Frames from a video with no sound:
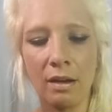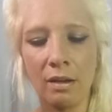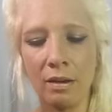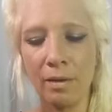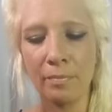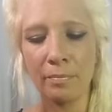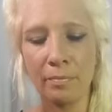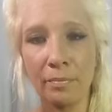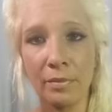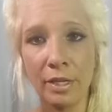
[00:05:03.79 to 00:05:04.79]
Um,
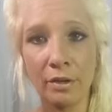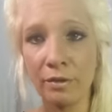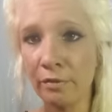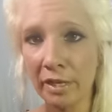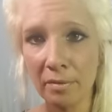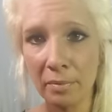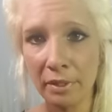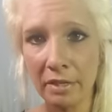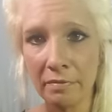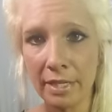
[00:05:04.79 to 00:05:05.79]
they don't know if they can
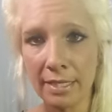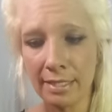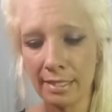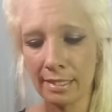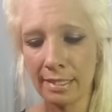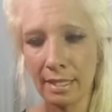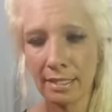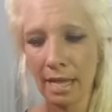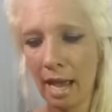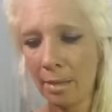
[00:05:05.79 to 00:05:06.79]
believe this. This
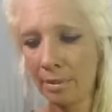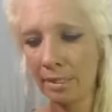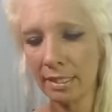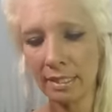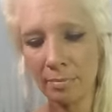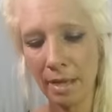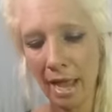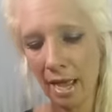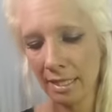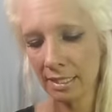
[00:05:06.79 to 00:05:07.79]
has happened in the
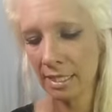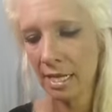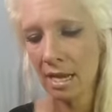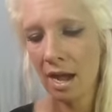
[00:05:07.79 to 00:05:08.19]
past.